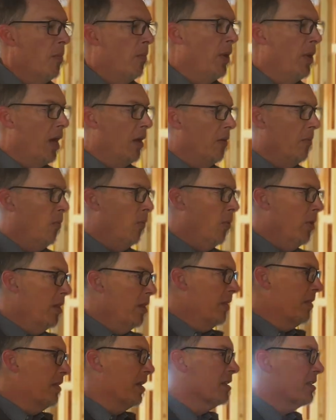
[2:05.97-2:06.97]
But one
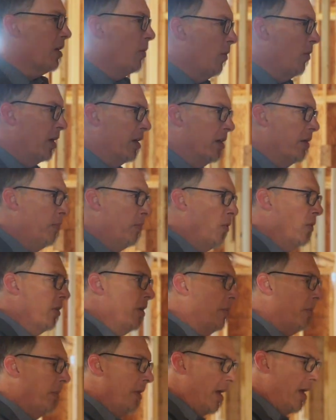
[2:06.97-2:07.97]
of the things I wanted to
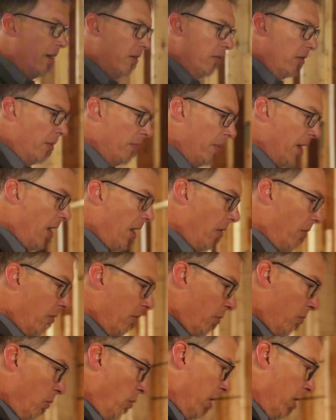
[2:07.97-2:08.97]
point out
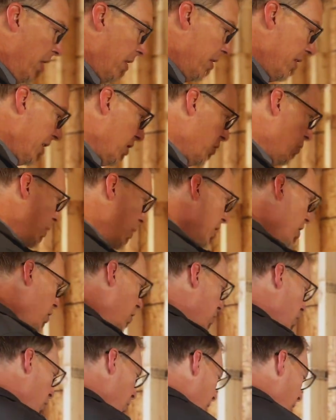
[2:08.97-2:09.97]
about one of the things we do to